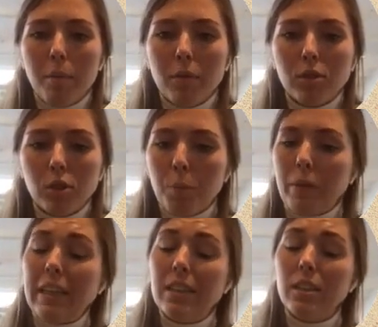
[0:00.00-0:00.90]
So
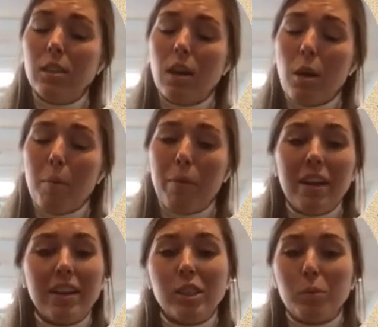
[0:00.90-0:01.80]
please
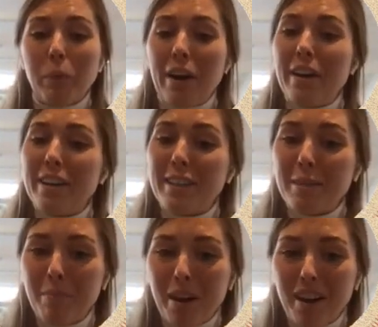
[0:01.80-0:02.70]
be
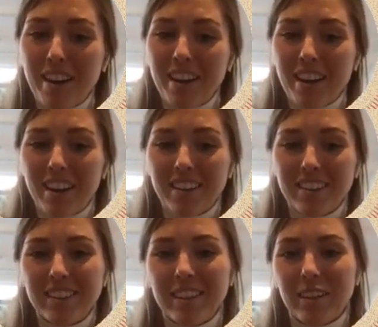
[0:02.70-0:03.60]
inspired by
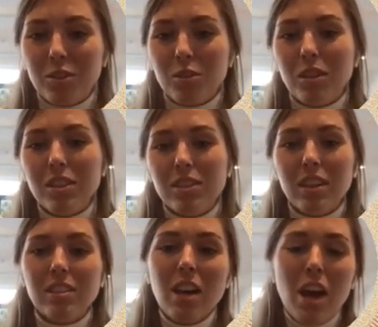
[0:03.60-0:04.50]
these
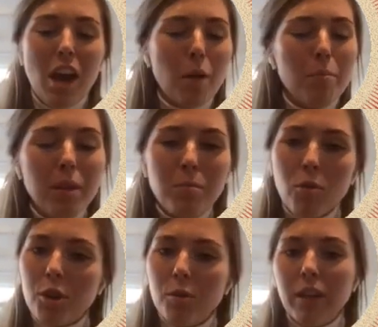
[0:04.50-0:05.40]
characteristics and be
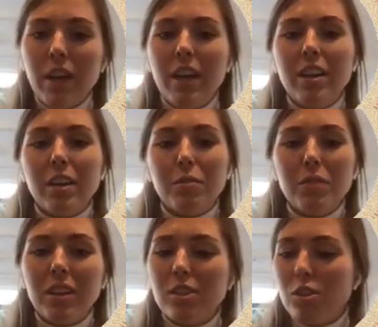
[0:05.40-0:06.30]
more creative.
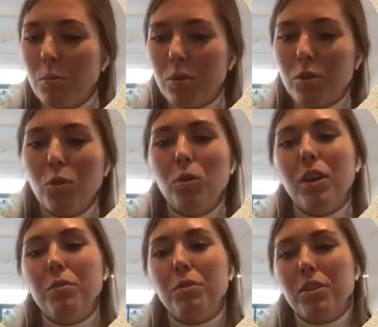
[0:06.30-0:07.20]
It's super cool
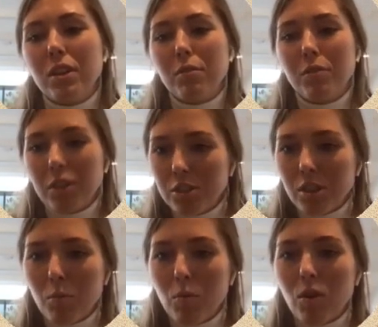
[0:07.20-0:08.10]
if you can phish
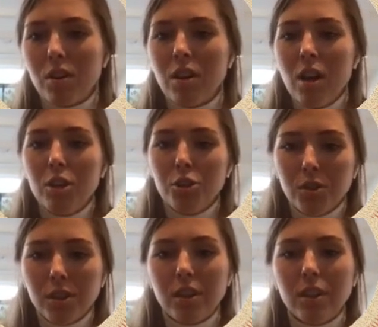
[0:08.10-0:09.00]
someone
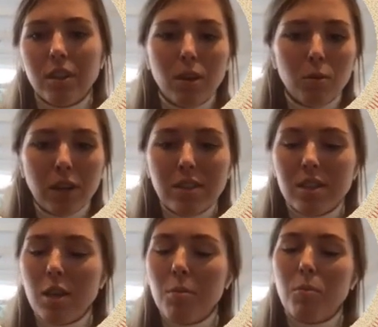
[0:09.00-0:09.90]
during a red
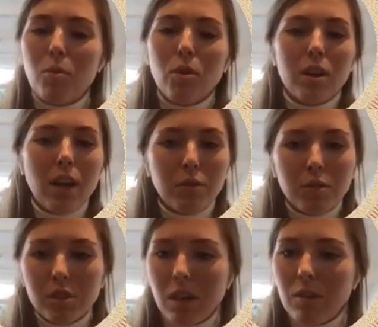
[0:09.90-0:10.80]
team or an
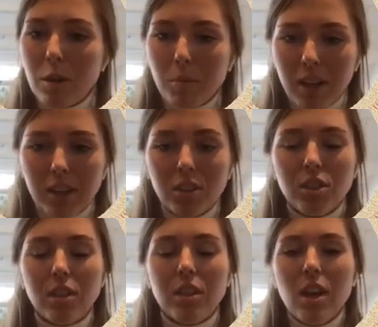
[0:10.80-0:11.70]
adversary
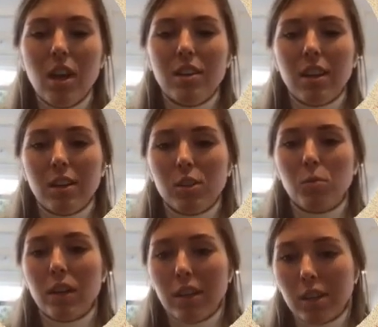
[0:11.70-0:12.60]
emulation that is
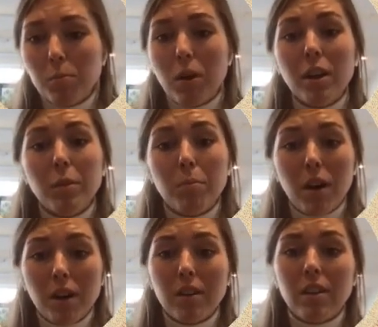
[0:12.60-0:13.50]
really inspired
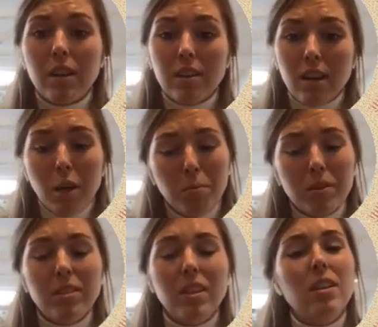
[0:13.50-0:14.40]
by that
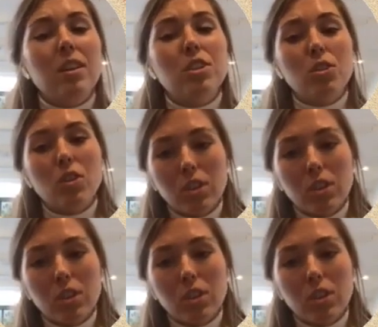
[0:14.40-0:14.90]
APT that you're